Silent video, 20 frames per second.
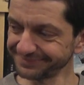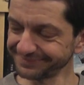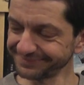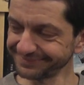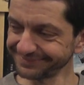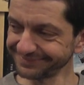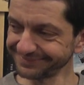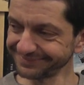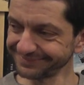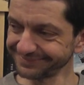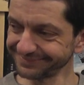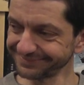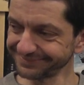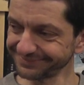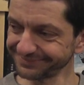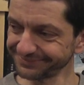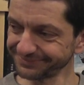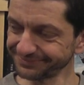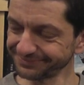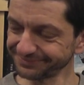
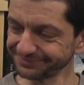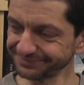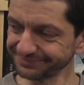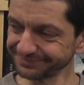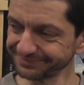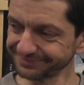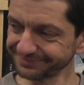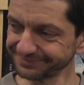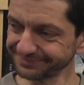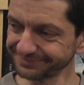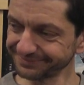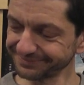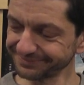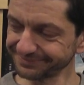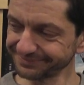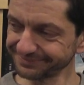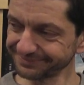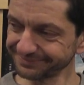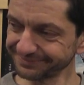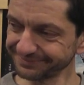
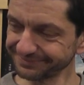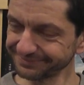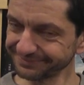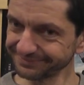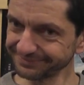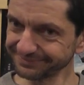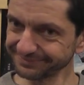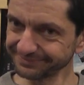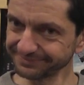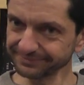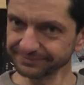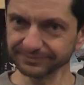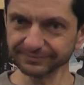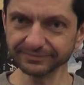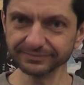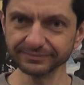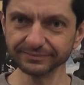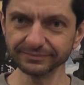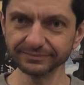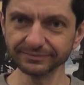
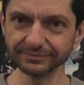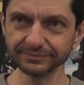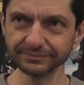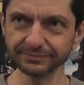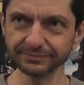[no speech]